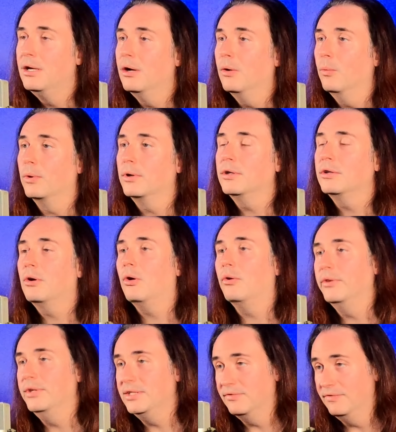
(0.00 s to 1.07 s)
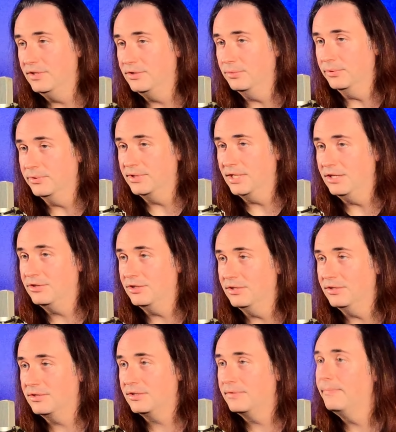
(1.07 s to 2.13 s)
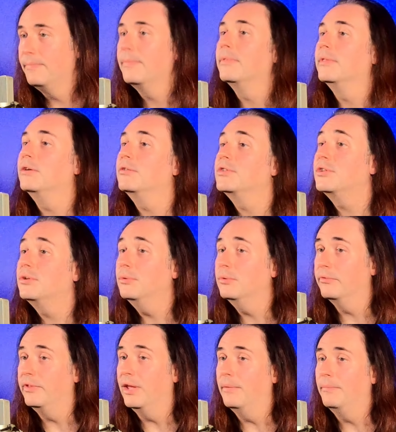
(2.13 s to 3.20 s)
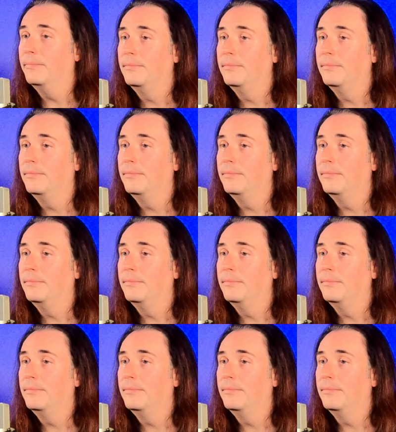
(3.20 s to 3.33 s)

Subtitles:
We're going to call these visualizations. There's 2 of them.